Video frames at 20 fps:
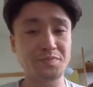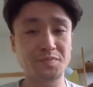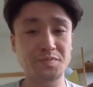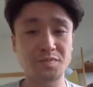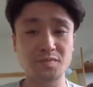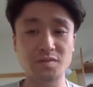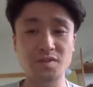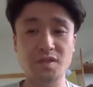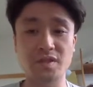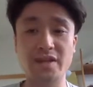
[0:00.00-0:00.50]

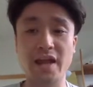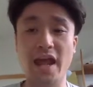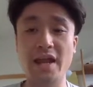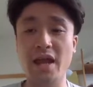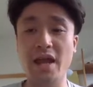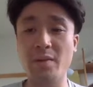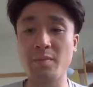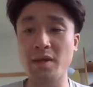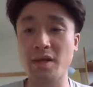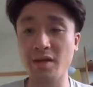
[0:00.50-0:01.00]

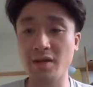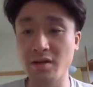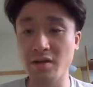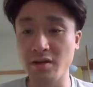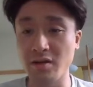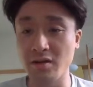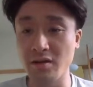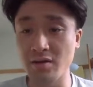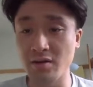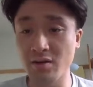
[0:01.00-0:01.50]
dynamic
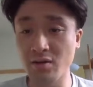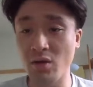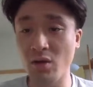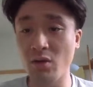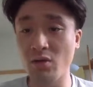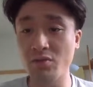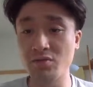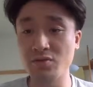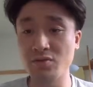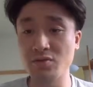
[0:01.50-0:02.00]

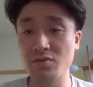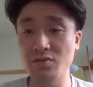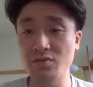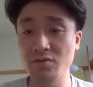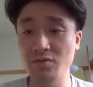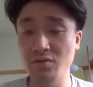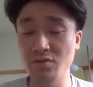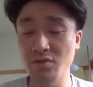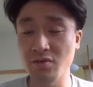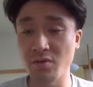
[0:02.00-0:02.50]
call
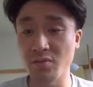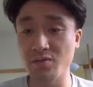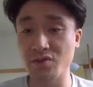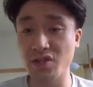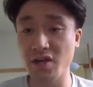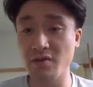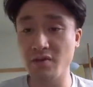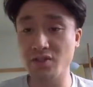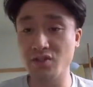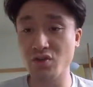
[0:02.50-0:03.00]
from
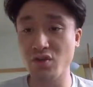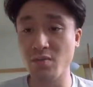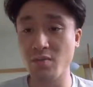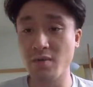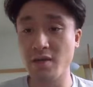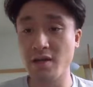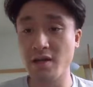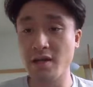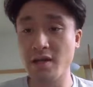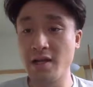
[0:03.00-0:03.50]
JavaScript.
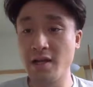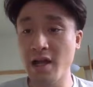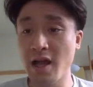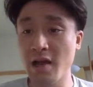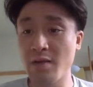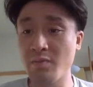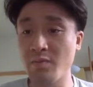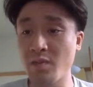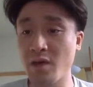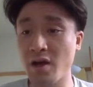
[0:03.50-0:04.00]

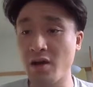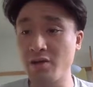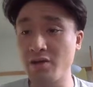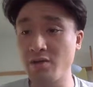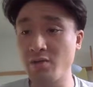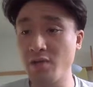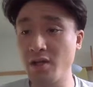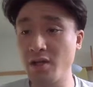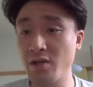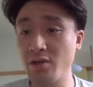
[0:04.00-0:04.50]
And
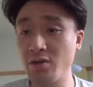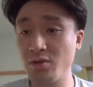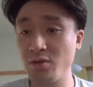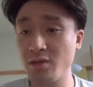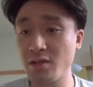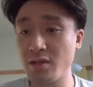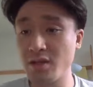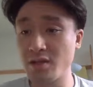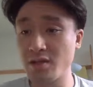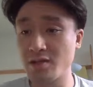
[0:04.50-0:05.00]
the way you do
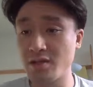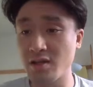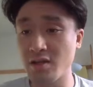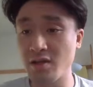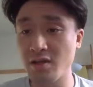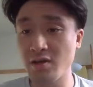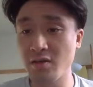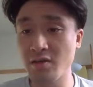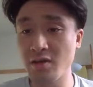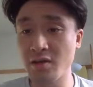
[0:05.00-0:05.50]
it is that
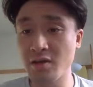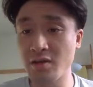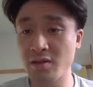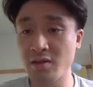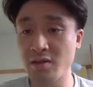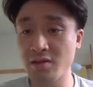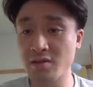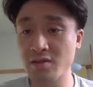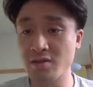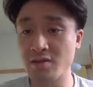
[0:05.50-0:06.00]
here in
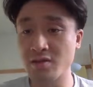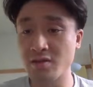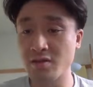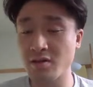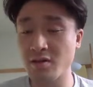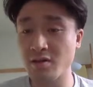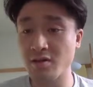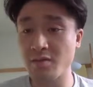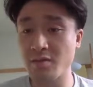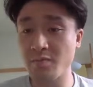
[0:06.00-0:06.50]
this
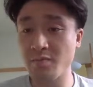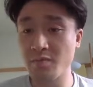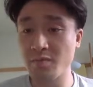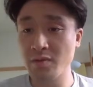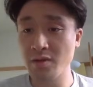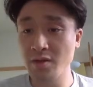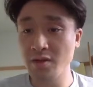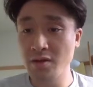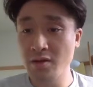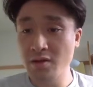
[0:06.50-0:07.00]

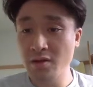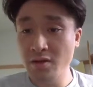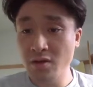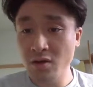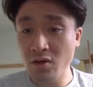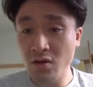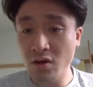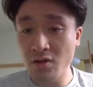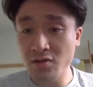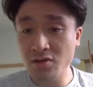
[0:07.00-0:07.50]

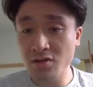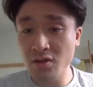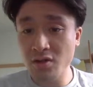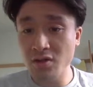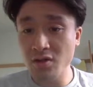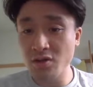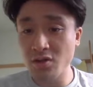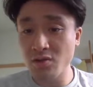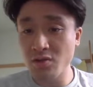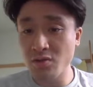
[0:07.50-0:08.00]

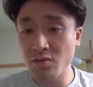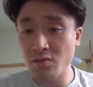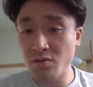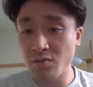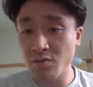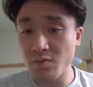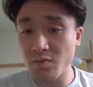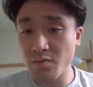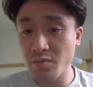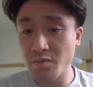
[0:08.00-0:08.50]
console
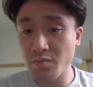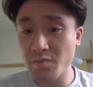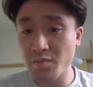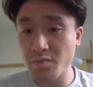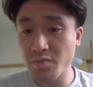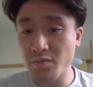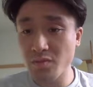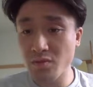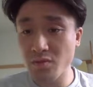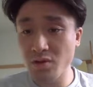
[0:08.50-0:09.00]
you
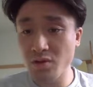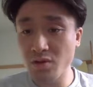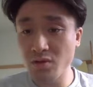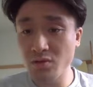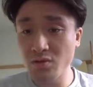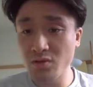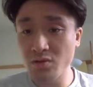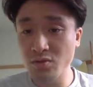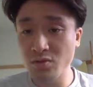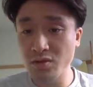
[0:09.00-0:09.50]
go
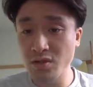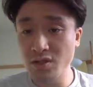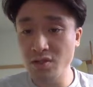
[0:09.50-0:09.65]
to this